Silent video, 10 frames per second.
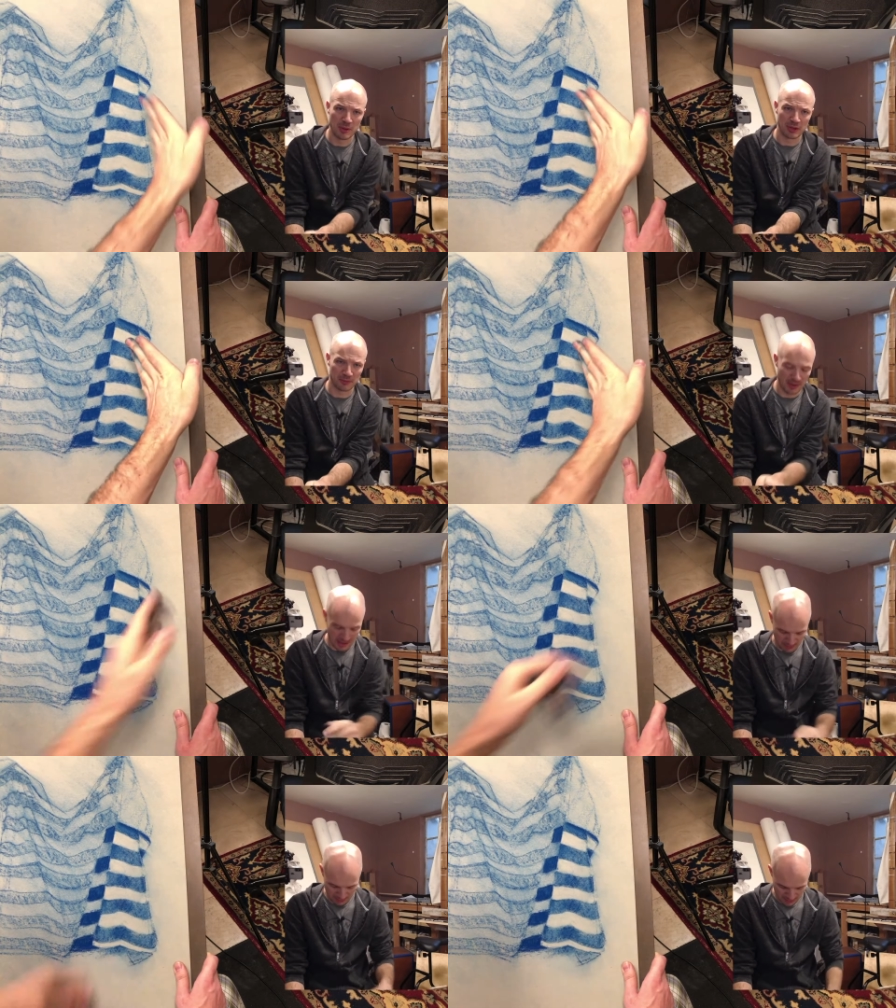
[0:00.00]

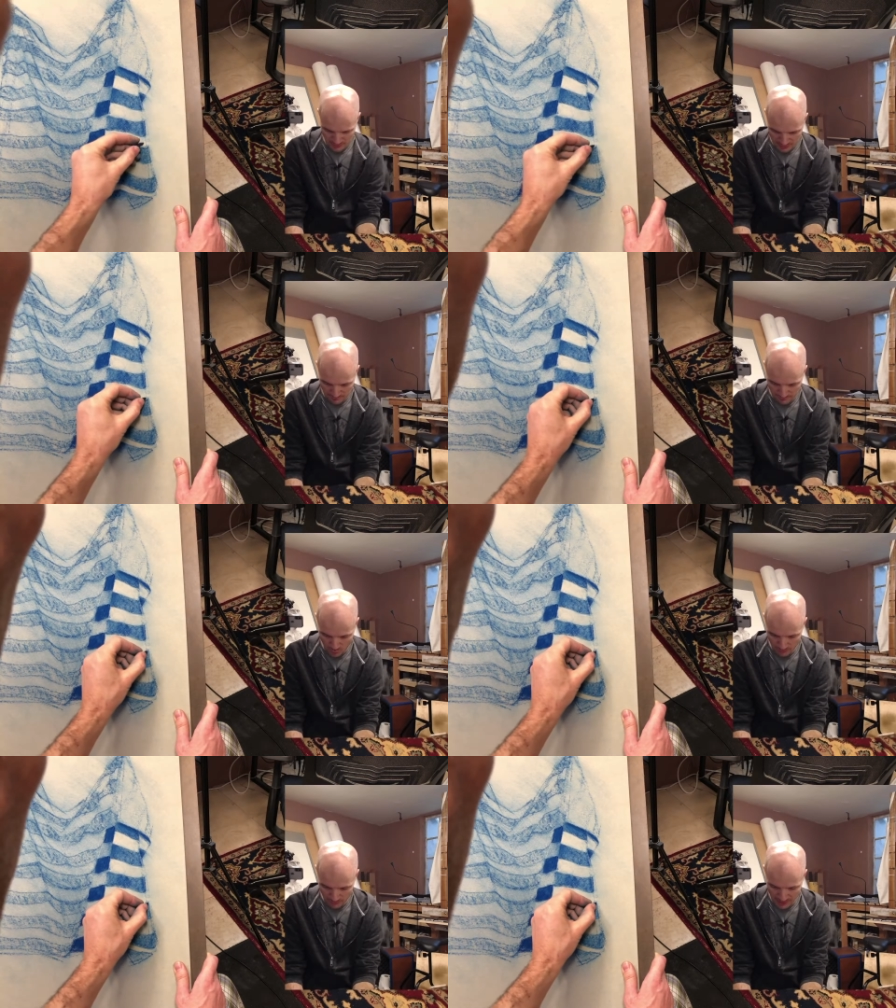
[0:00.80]
around the
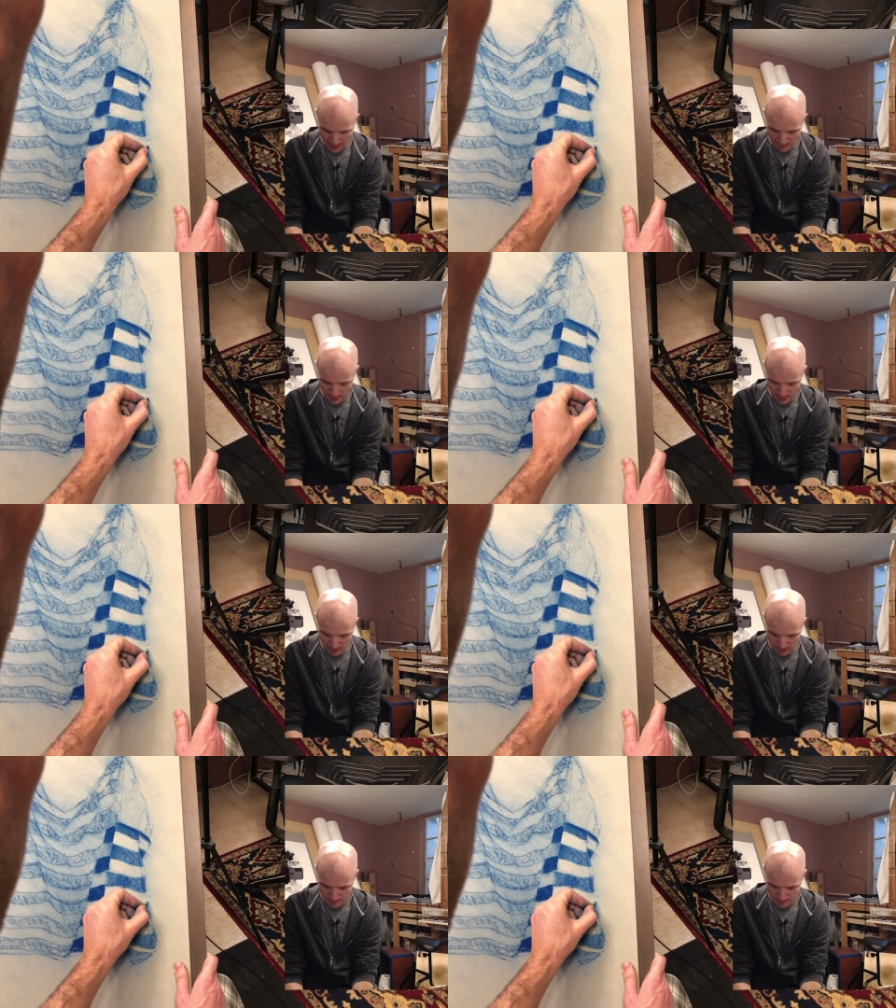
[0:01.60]
form of that fold.